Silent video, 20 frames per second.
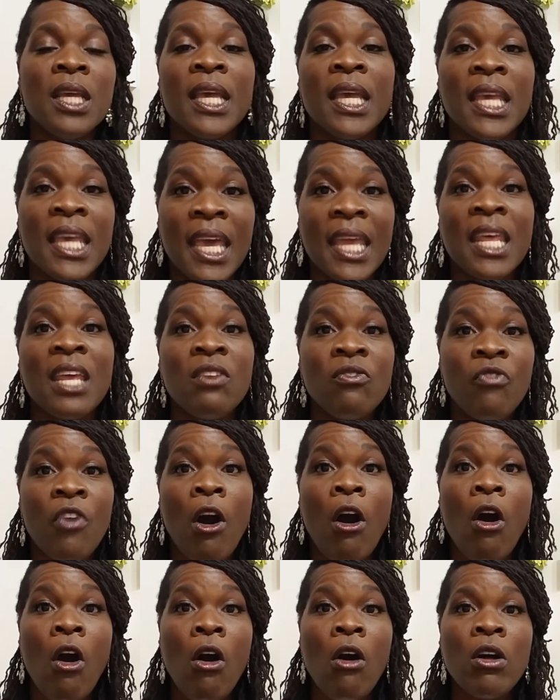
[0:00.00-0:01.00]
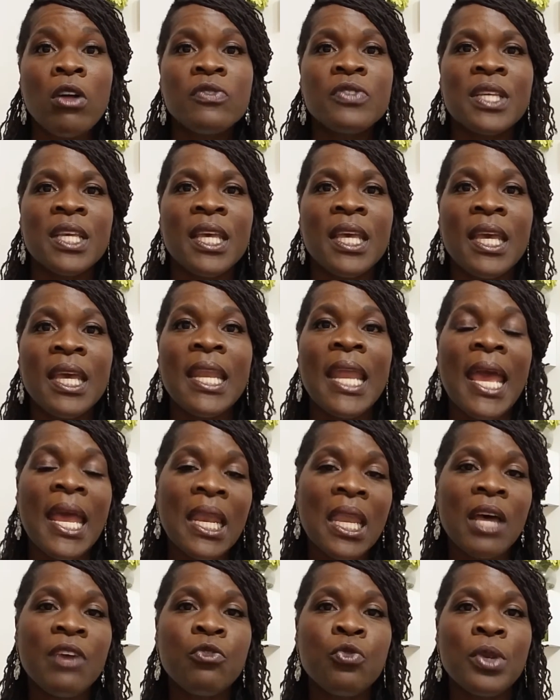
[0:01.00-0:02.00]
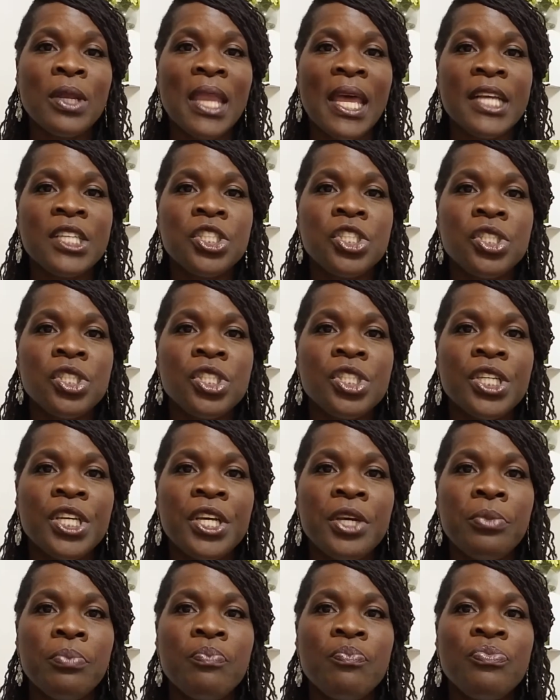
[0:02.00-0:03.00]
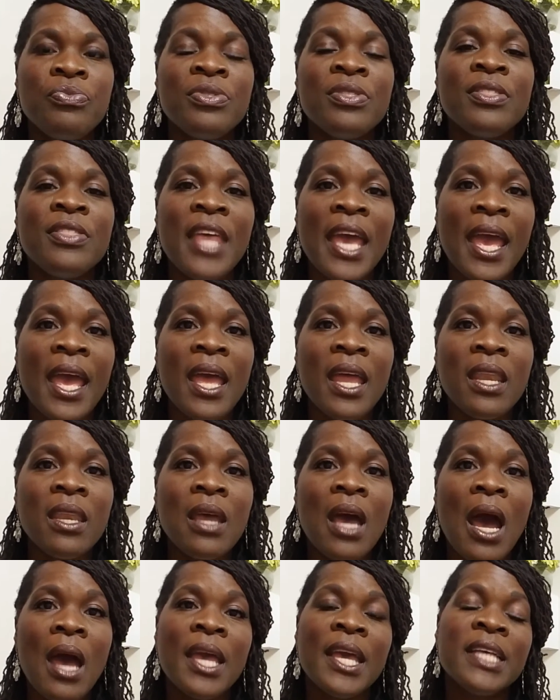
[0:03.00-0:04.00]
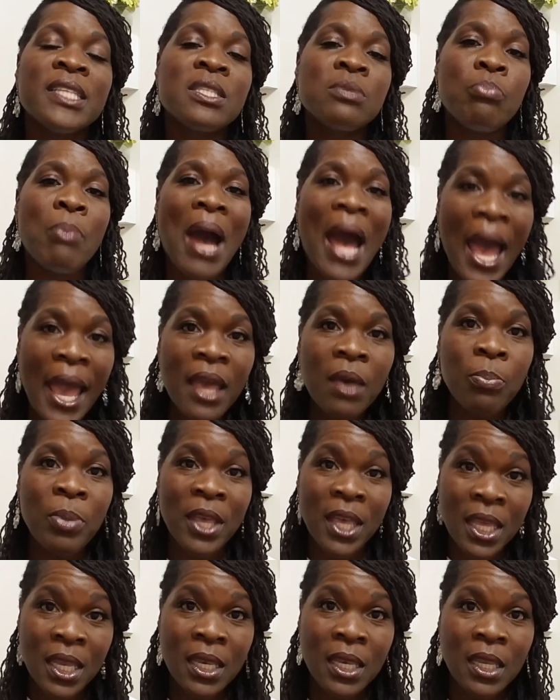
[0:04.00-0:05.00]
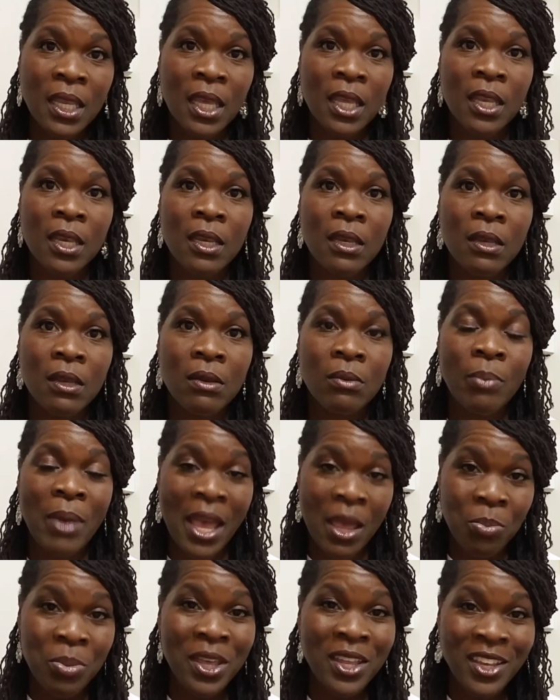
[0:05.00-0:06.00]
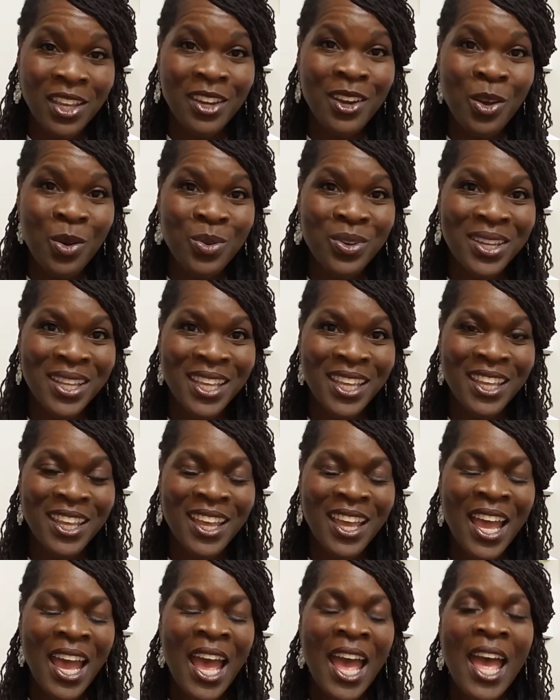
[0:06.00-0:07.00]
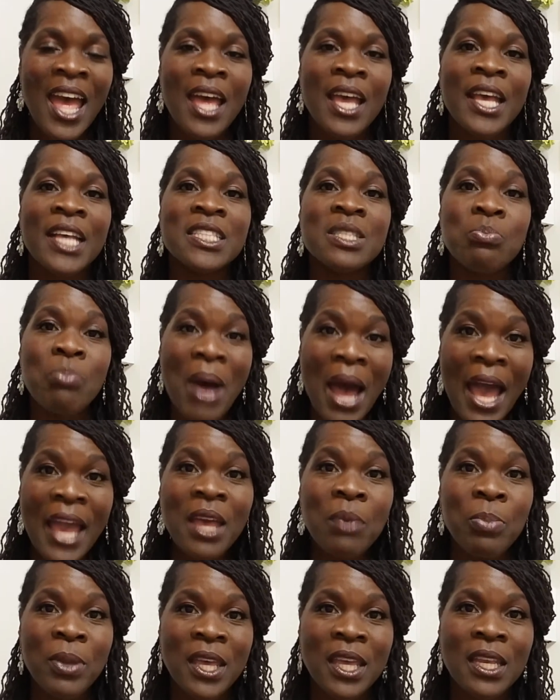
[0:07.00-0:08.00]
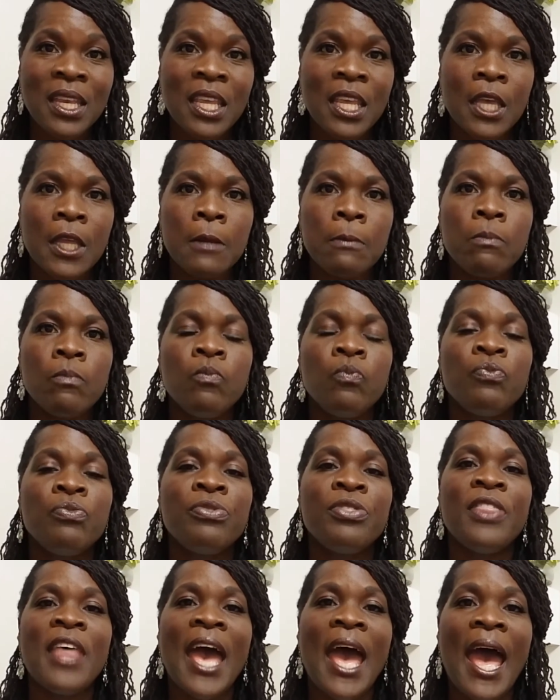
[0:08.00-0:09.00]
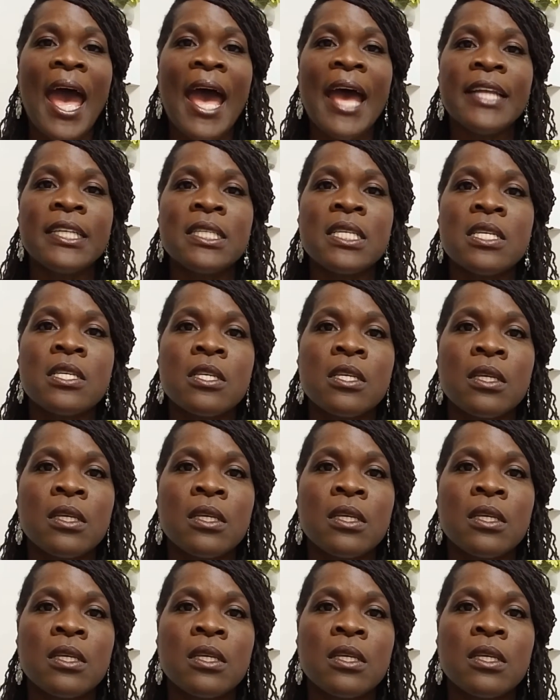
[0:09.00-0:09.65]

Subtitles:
get involved in a love relationship, then it's my opinion only, it's my opinion that